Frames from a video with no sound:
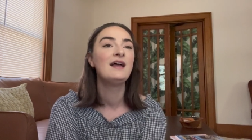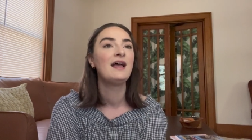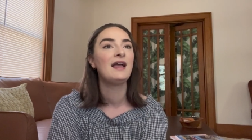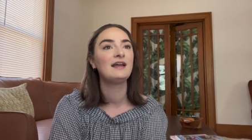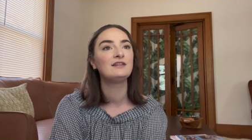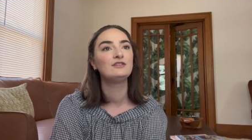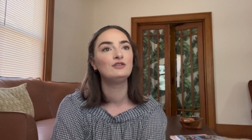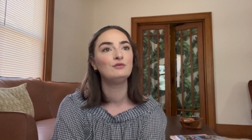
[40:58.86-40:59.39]

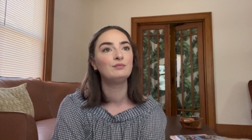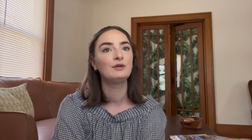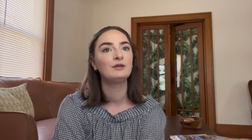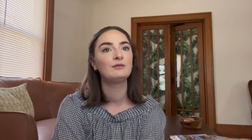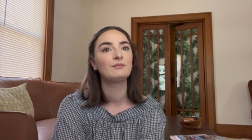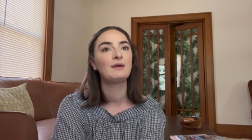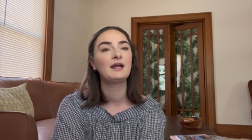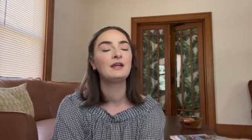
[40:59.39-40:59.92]
and to put
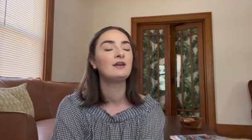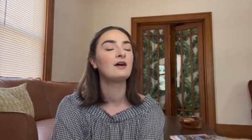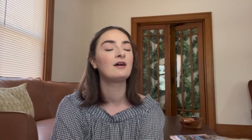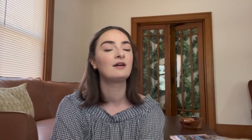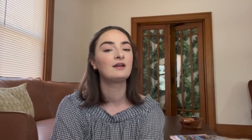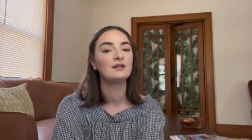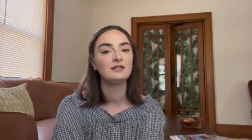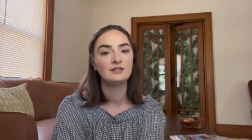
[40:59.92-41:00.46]
my
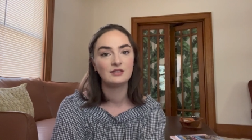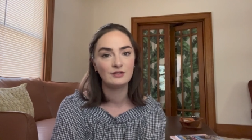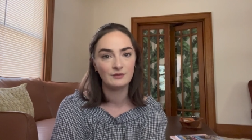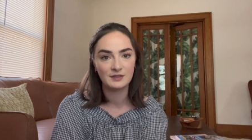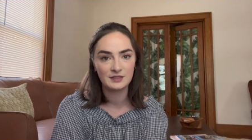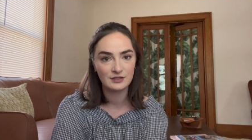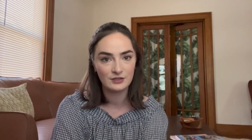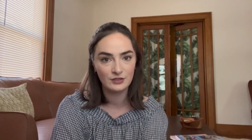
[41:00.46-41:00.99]
yarn into
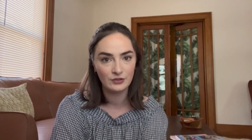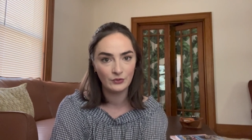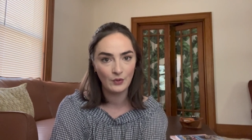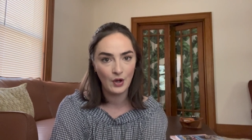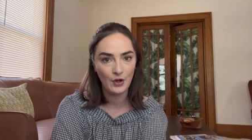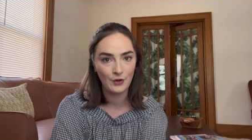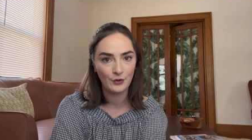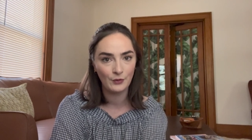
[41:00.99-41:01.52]
its new
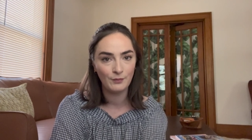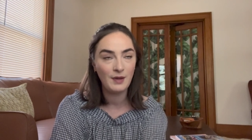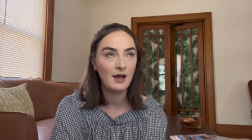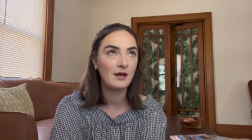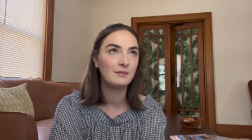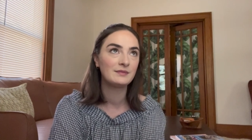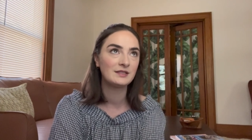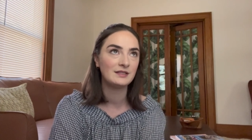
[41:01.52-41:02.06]
home
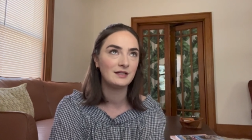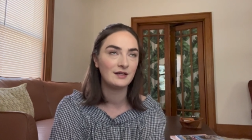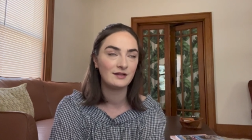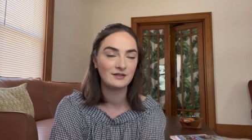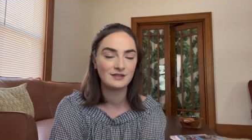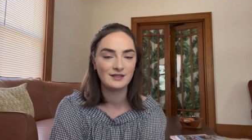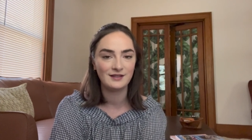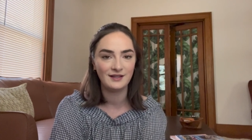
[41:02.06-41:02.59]

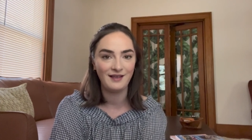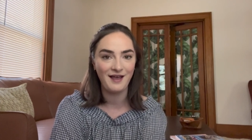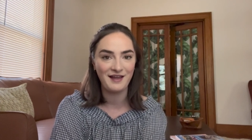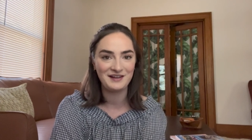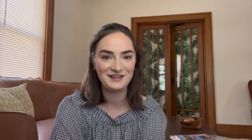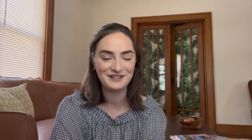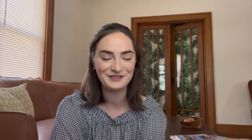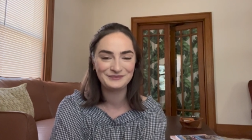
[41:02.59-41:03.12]
upstairs in the
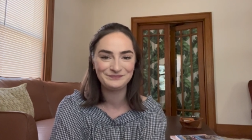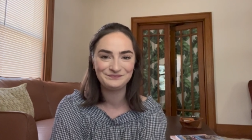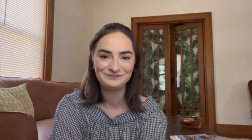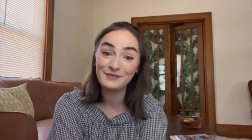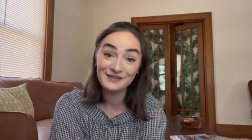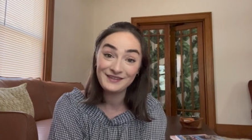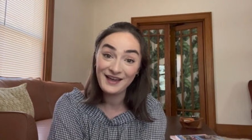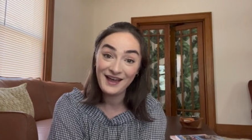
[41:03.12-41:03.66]
attic.
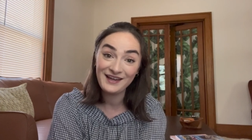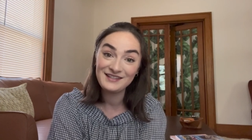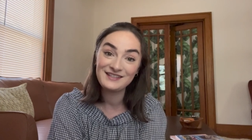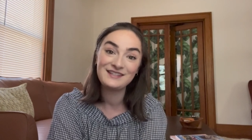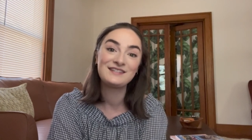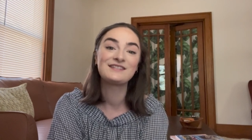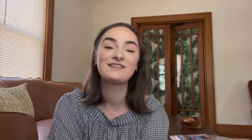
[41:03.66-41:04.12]
But that is